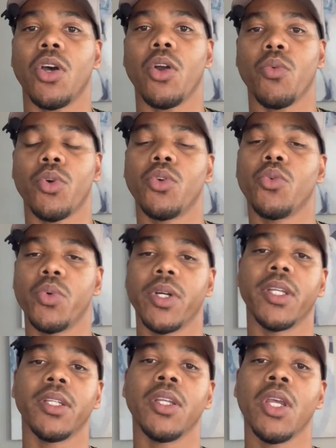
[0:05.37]
Talk
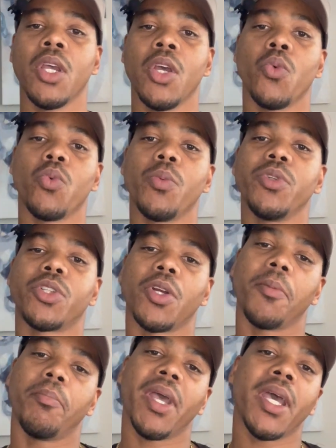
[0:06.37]
101, where we
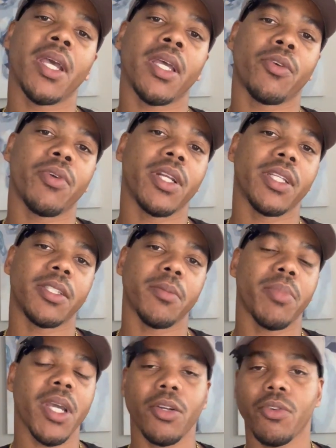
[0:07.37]
turn bad credit
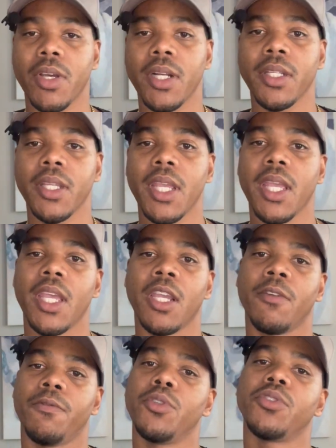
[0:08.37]
into better credit
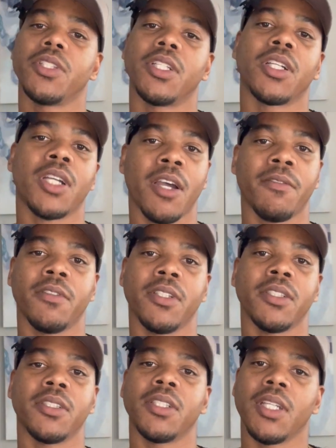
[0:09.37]
and confusion into
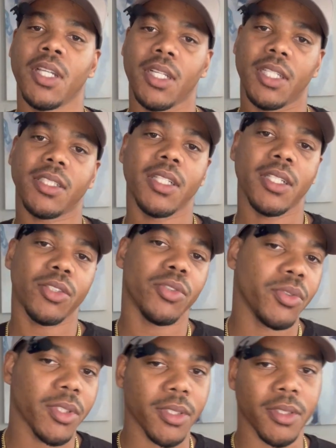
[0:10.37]
confidence. Let's get
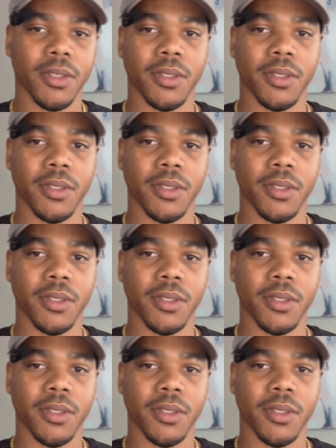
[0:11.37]
into it.